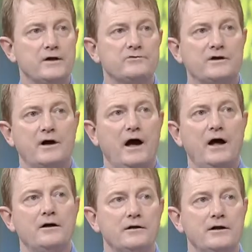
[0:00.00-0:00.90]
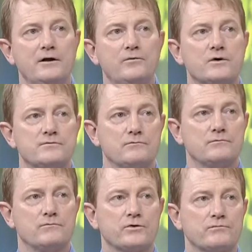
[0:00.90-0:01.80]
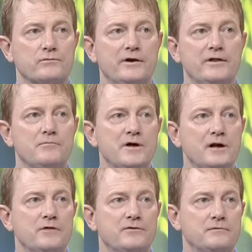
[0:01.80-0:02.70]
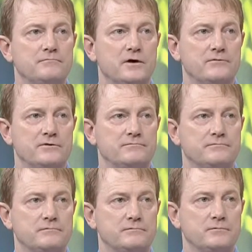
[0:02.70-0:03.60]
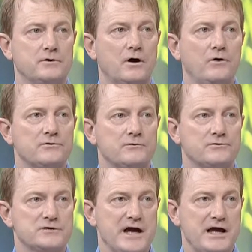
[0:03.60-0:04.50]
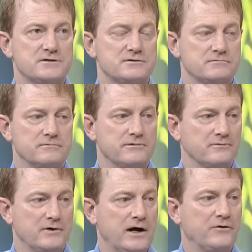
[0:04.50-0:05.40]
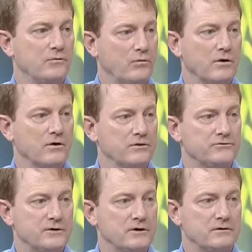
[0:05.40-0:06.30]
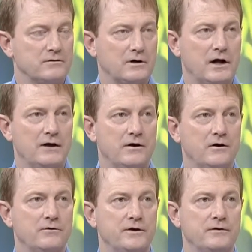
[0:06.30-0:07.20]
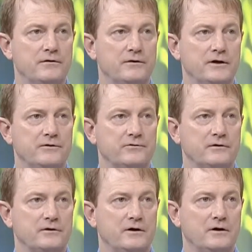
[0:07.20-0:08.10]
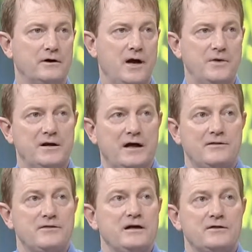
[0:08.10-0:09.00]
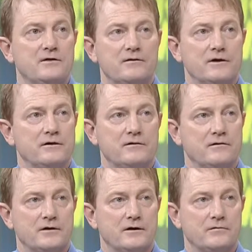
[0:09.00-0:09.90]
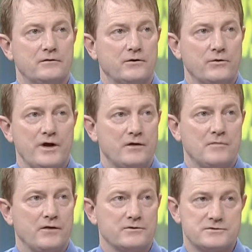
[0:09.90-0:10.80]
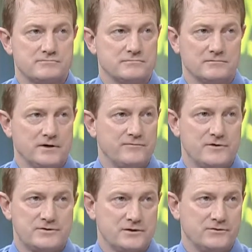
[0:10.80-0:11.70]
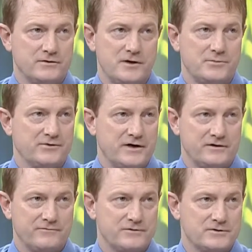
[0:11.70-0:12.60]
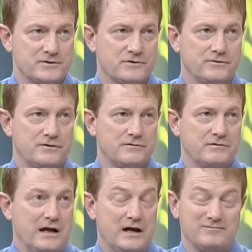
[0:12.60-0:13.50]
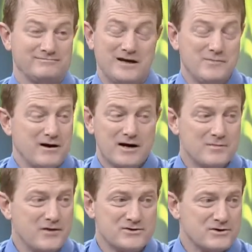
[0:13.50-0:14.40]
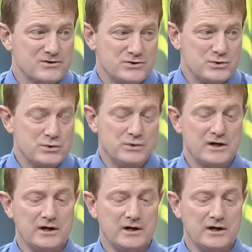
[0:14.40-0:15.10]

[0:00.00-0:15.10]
it's, uh, you know, we're, we're in the middle of a, of a cultural change th throughout the world. So I know that, that I mean, I, I, think that, that, that Korean mothers love their children, they're protective of their children. American mothers are too,